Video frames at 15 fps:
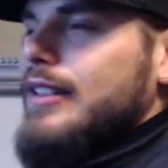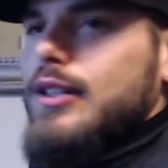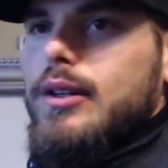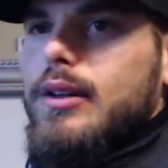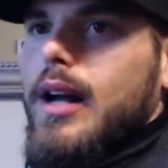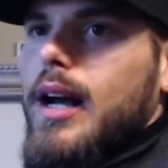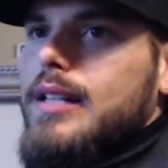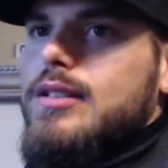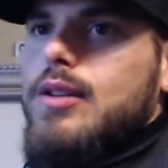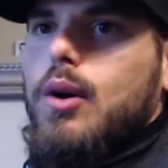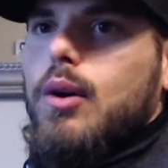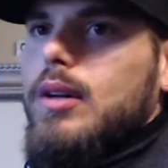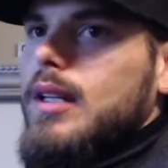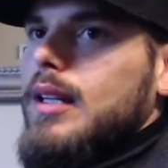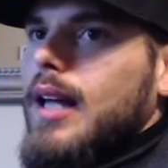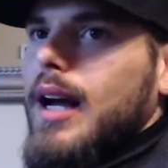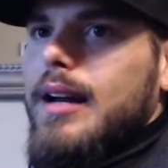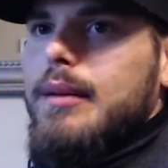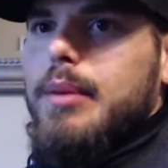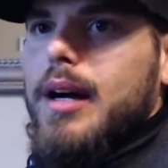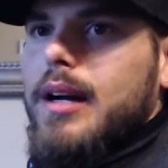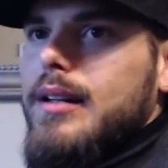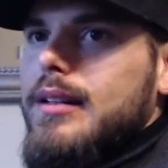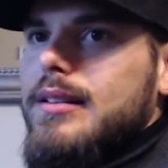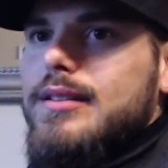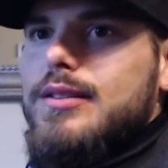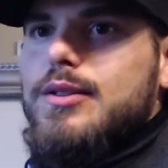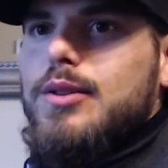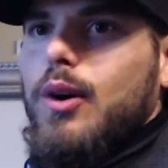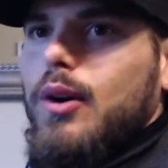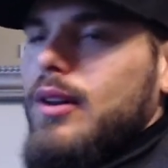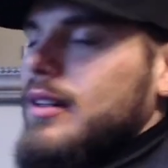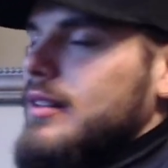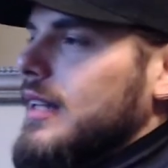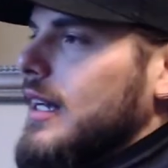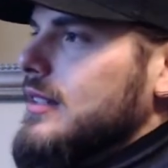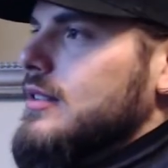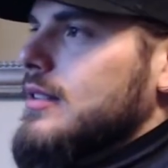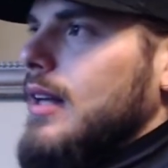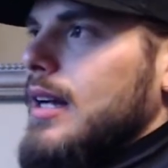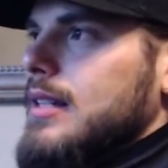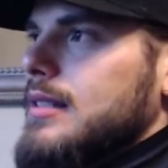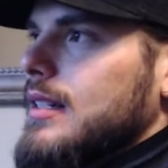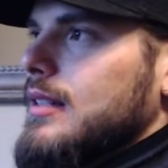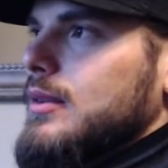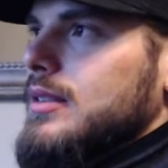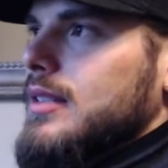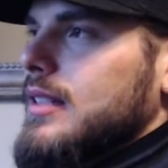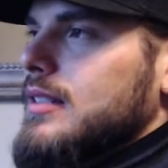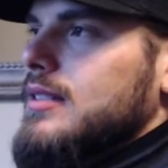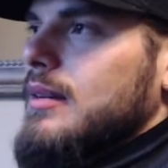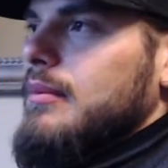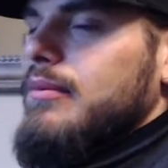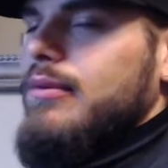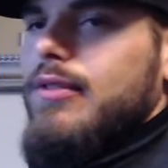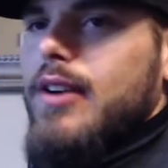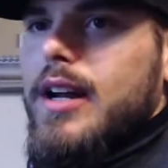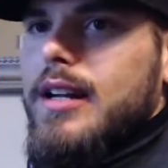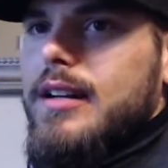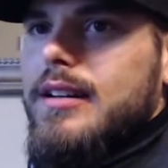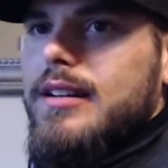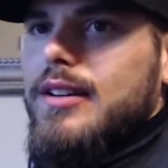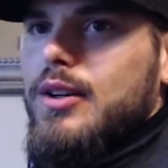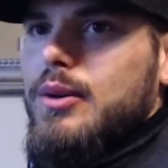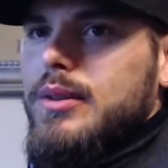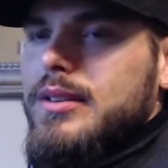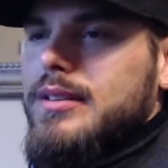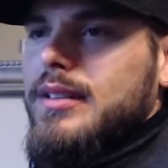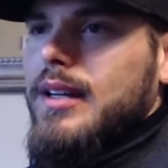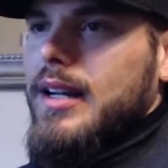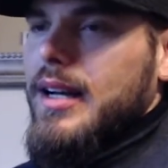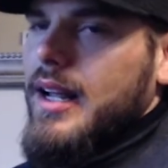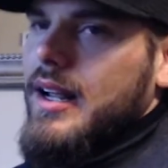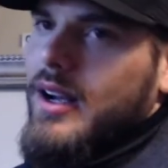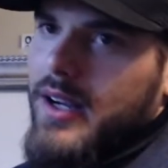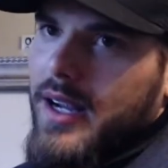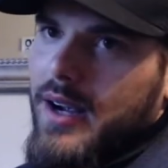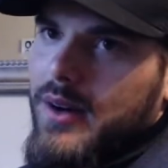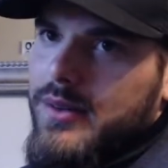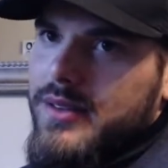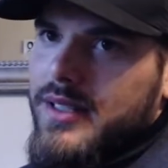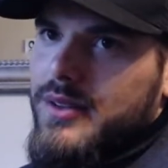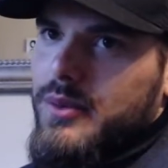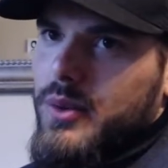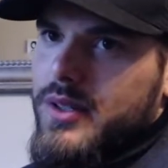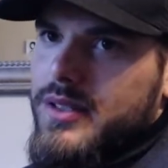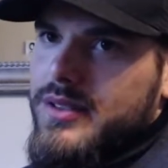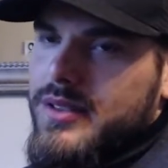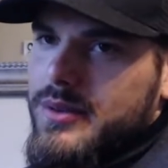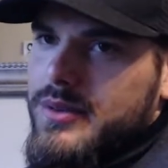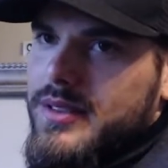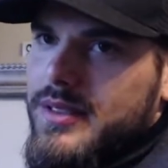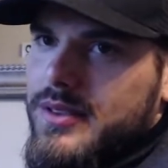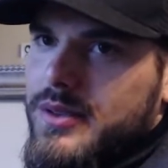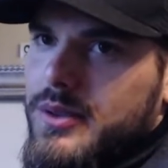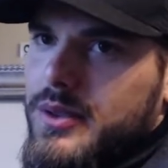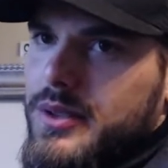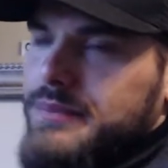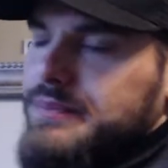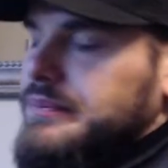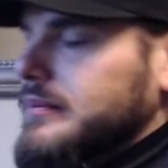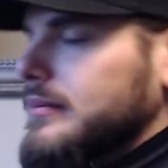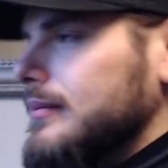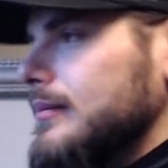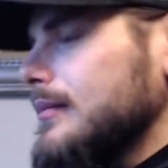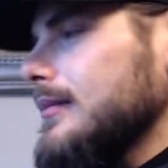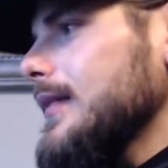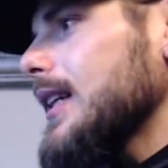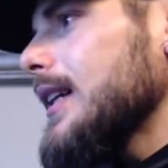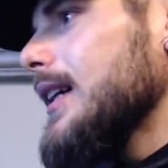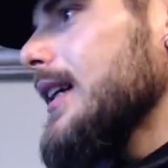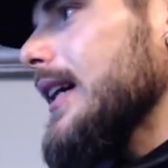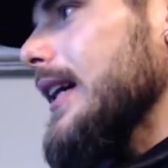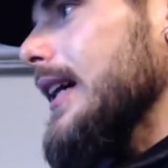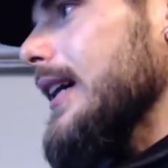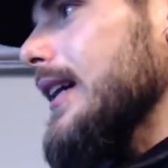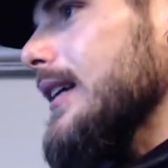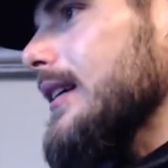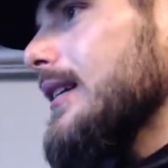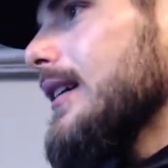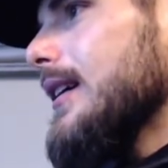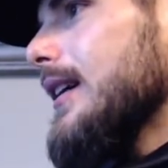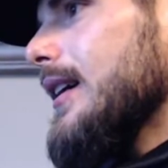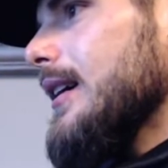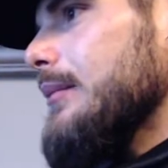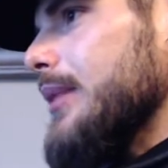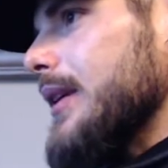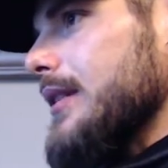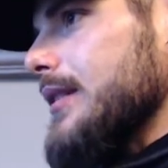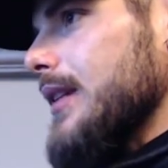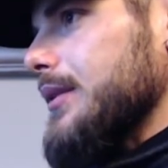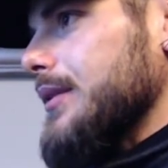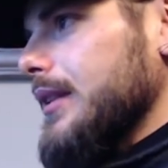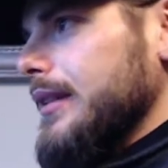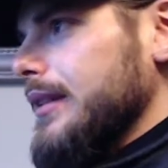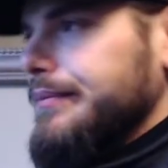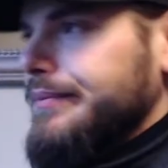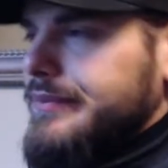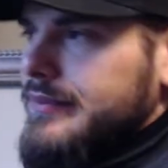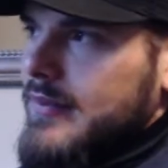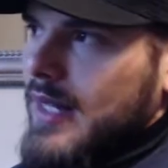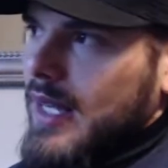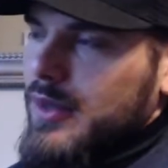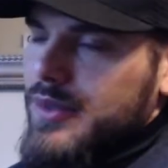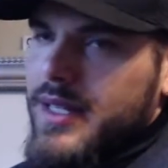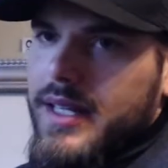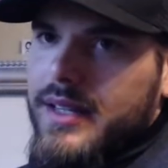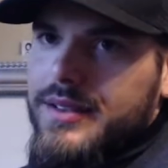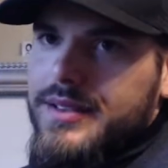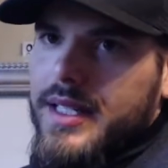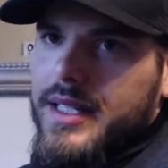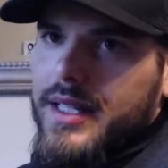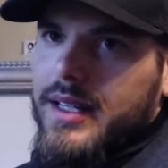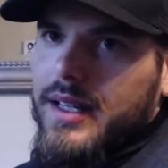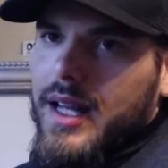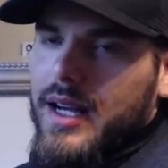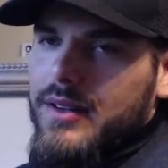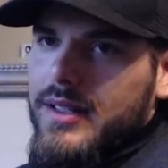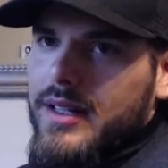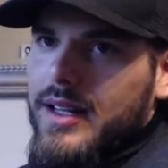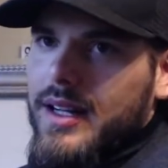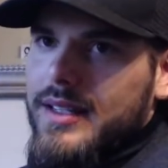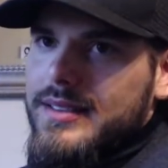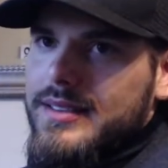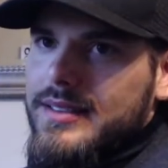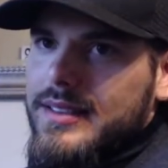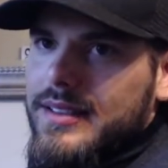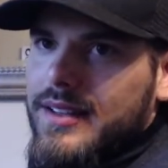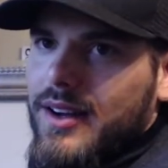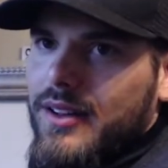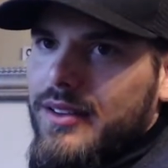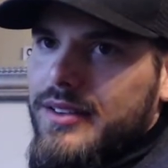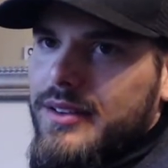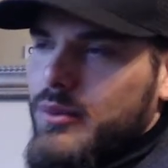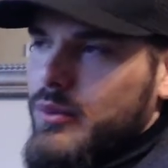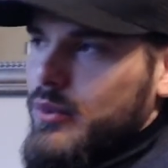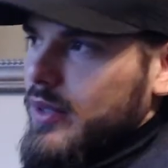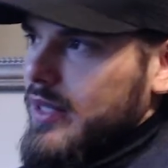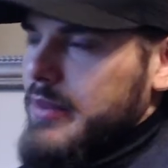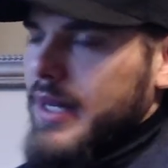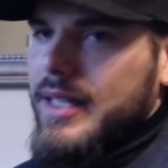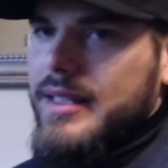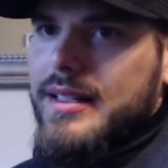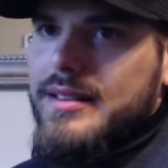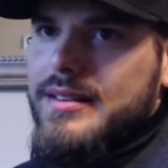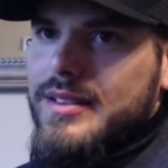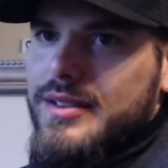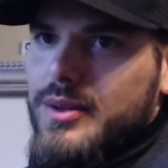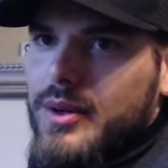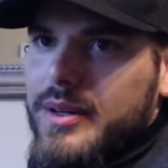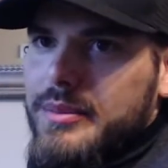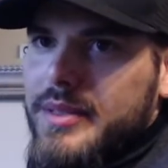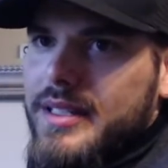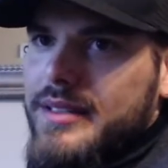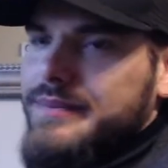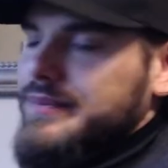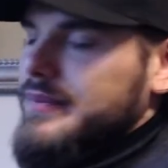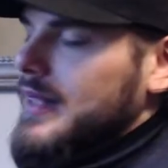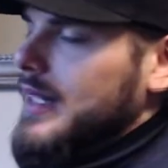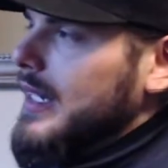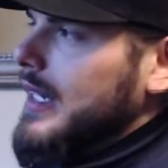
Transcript: dude, I totally lied about it. Told it. I said it was like some friend who was, and I hung out with like the worst dudes at school, and because I was like, I was the entertaining clown in class, and all the really bad kids enjoyed me,